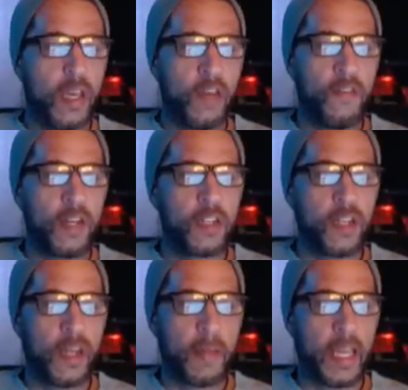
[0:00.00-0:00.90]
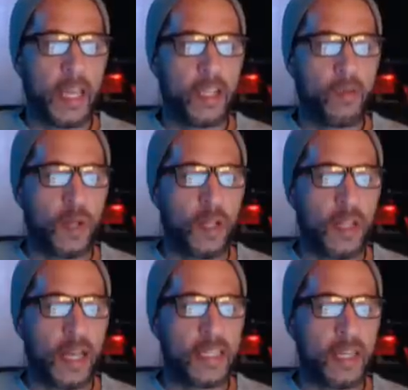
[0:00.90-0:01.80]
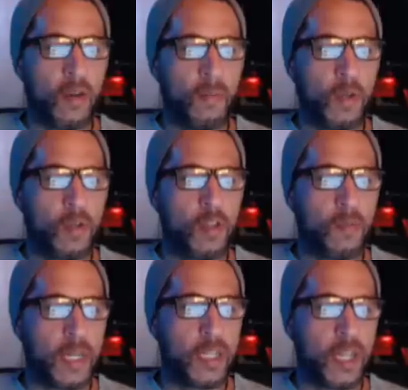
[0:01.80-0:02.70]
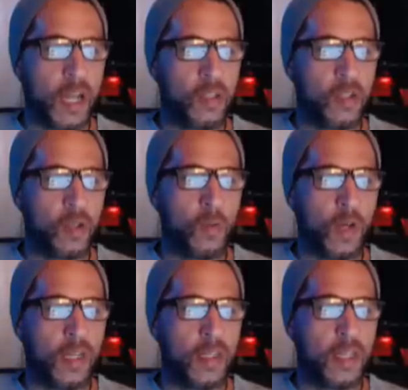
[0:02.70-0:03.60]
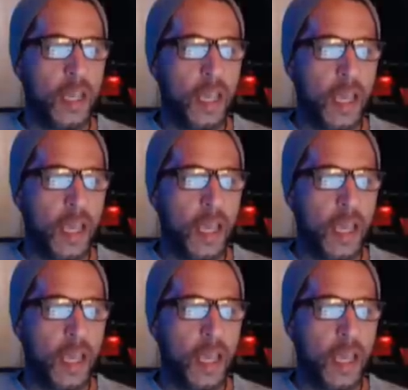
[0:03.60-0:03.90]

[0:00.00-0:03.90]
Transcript: Eventually, I began to realize how abusive my childhood was